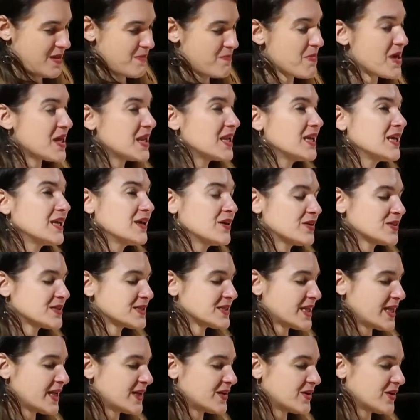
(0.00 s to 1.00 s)
Many years
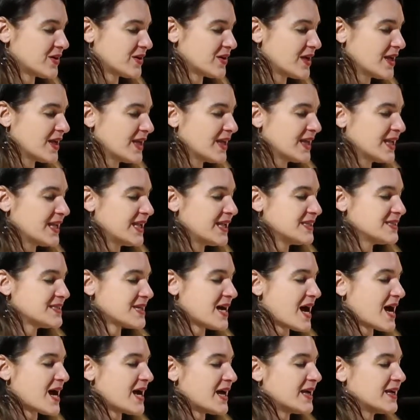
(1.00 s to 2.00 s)
later, he
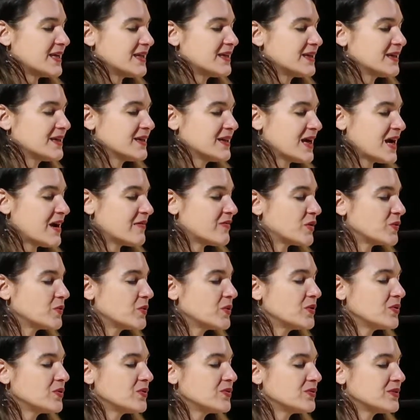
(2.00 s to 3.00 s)
died of a
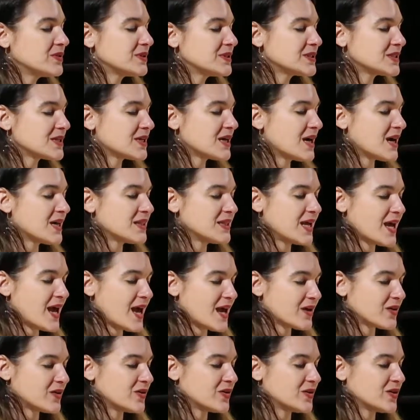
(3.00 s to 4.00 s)
wound on the
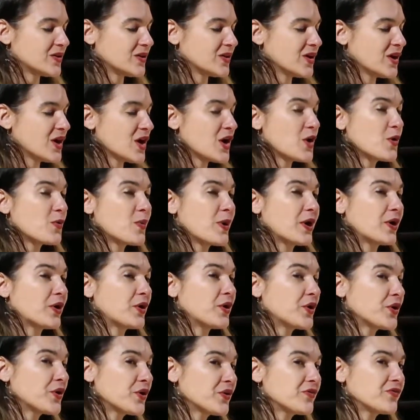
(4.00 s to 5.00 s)
ankle where
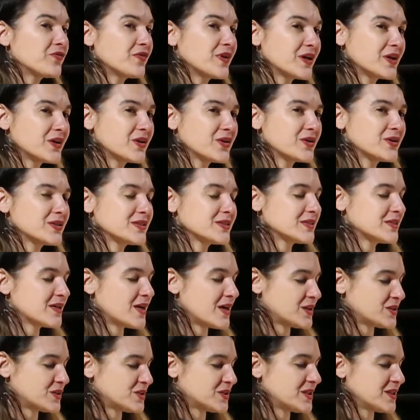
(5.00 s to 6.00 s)
her fingers
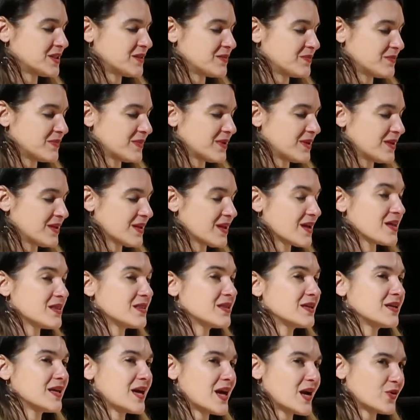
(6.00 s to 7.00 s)
touched him and
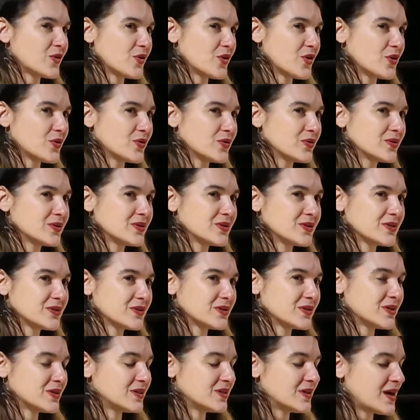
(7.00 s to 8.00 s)
the yarrow
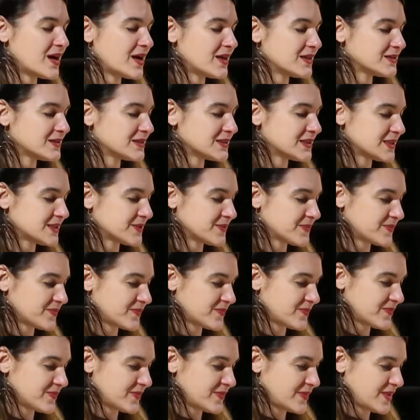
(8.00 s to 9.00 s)
could not.
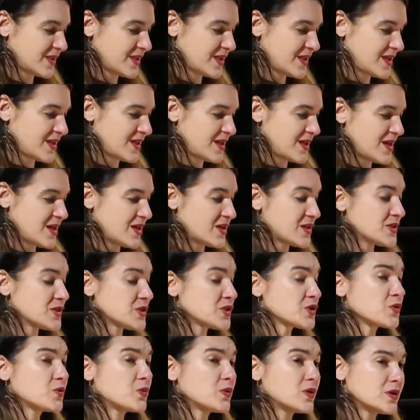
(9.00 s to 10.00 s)

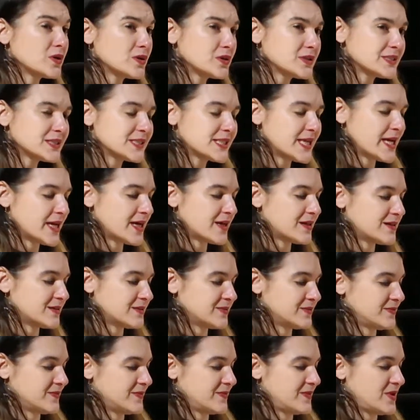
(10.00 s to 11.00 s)
Squirrel's tail,
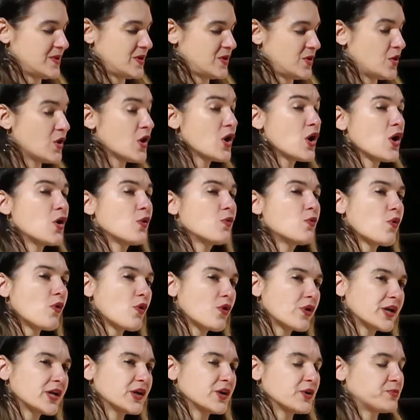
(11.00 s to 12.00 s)

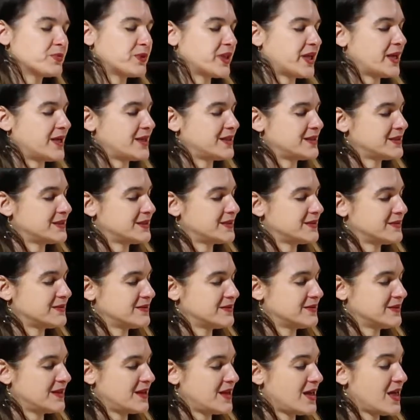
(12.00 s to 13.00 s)
warrior plant,
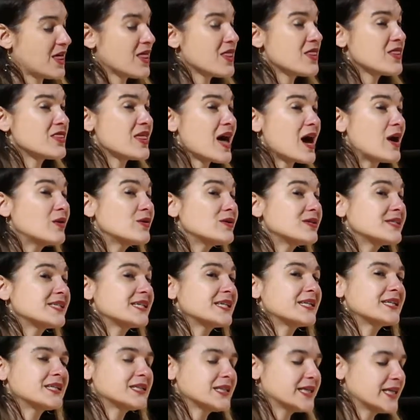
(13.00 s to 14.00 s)

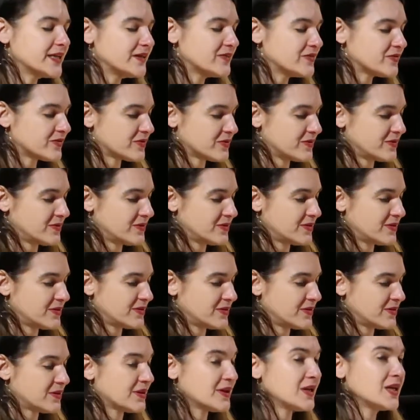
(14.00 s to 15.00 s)
1,000-leaf
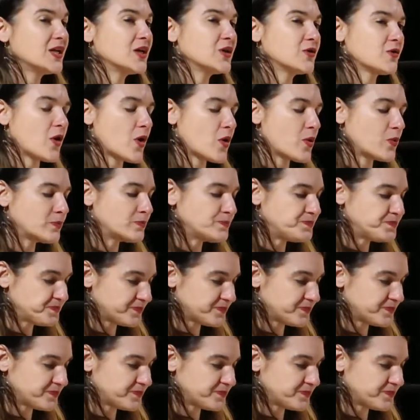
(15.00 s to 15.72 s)
hero.